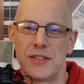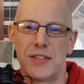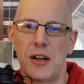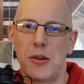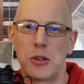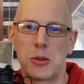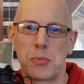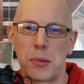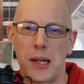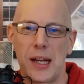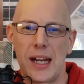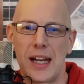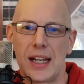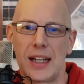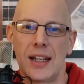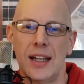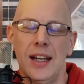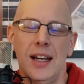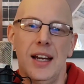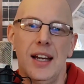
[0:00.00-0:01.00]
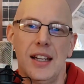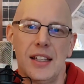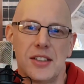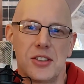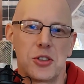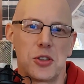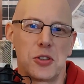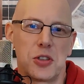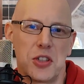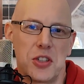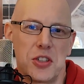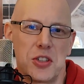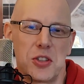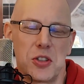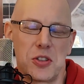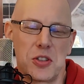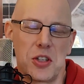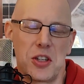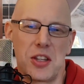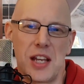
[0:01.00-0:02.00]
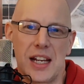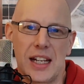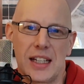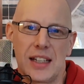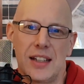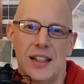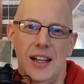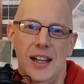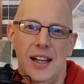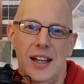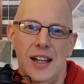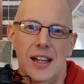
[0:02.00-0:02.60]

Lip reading: If I was playing such a thing